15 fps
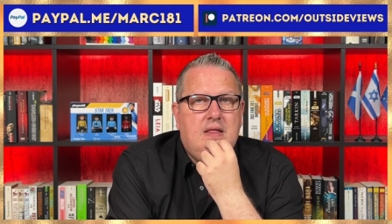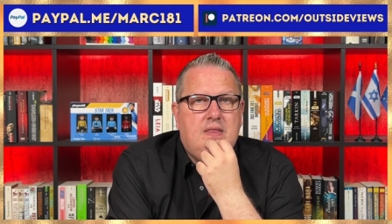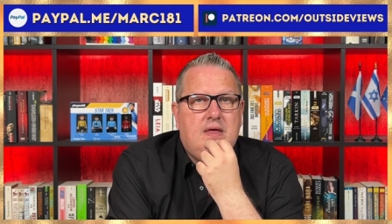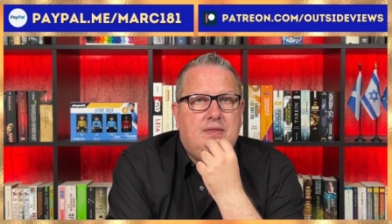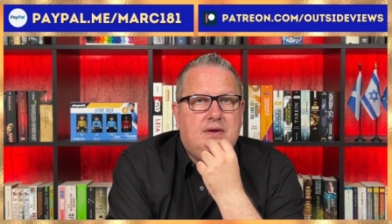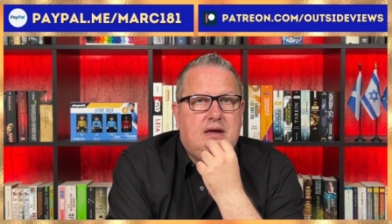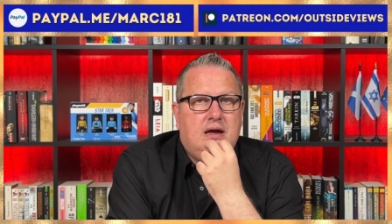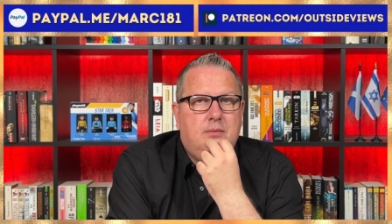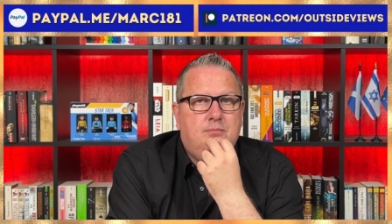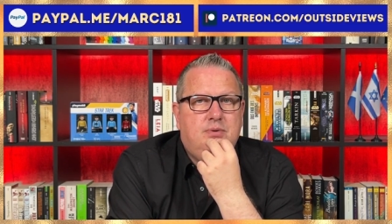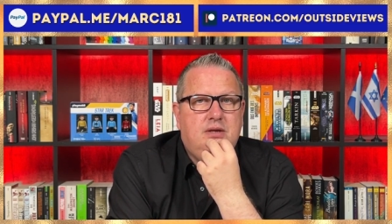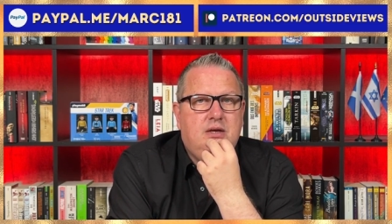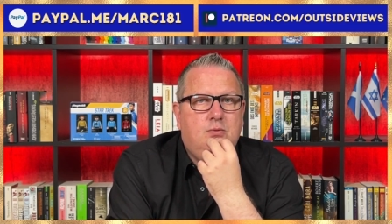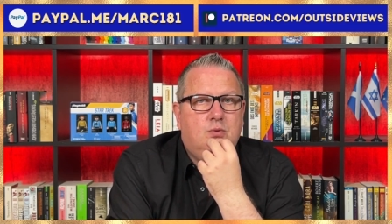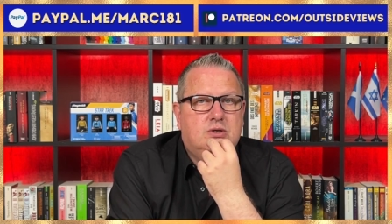that the
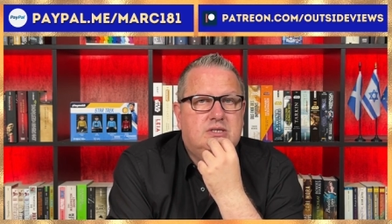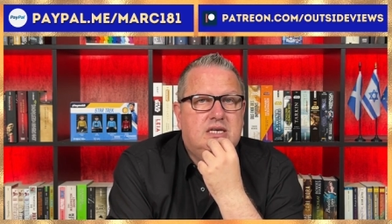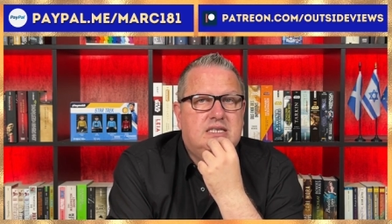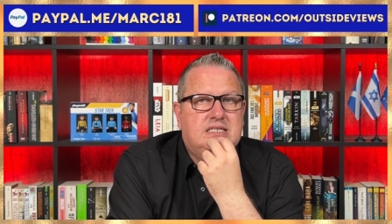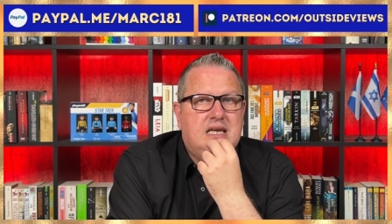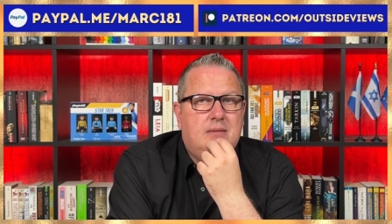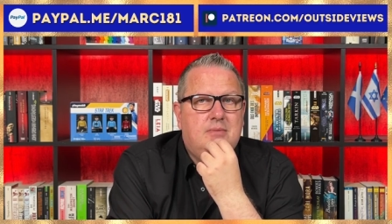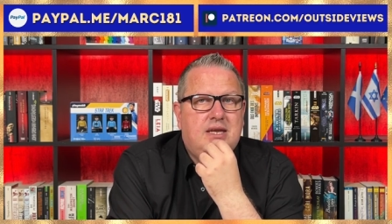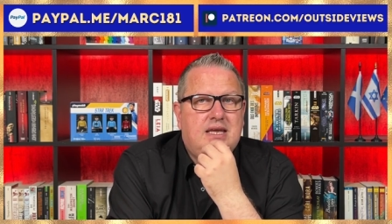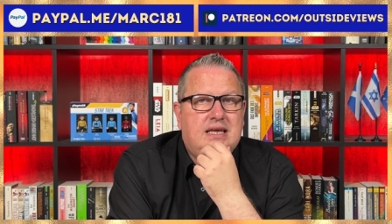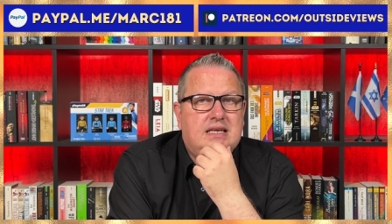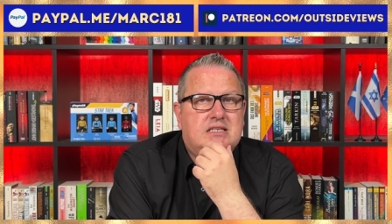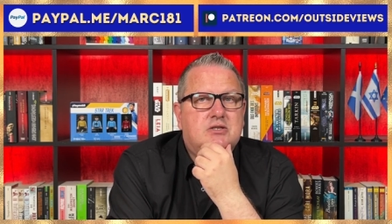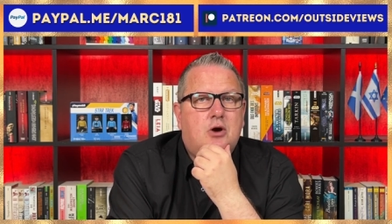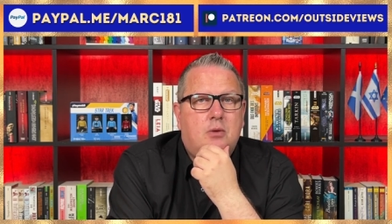company was examining
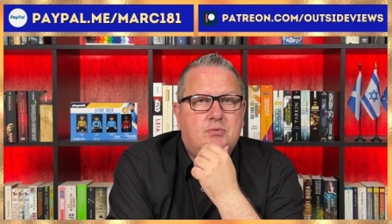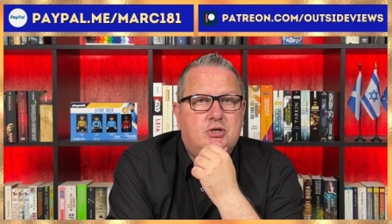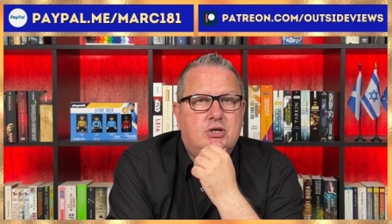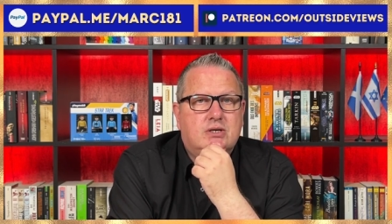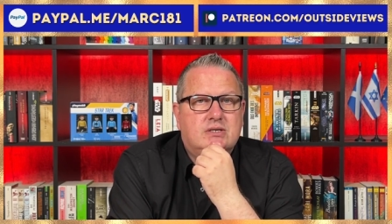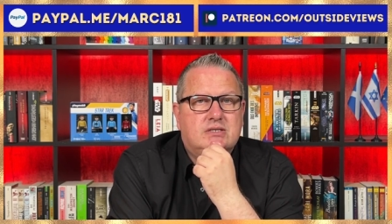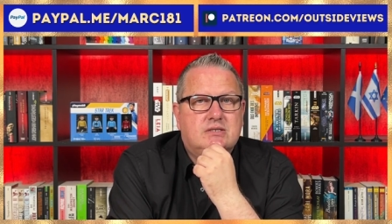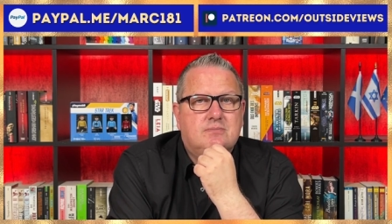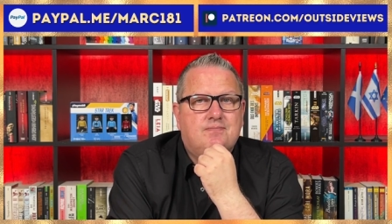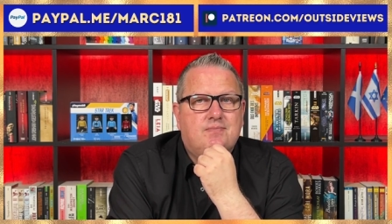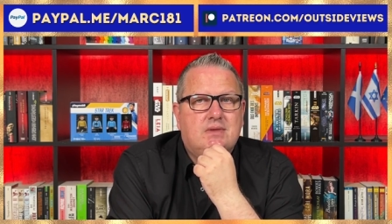its options.